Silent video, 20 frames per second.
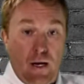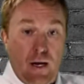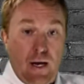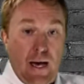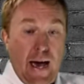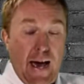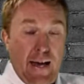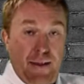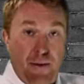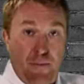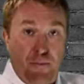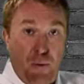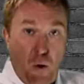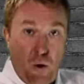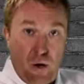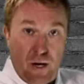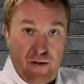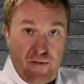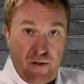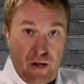at the
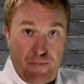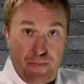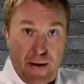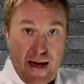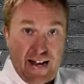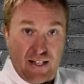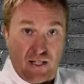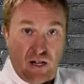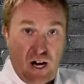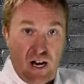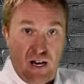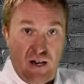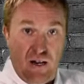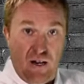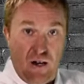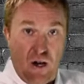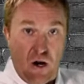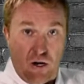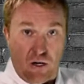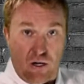point of impact, I
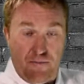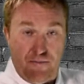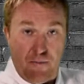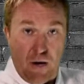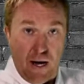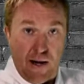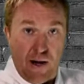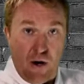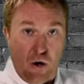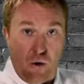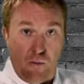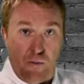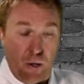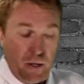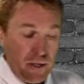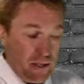lock my whole body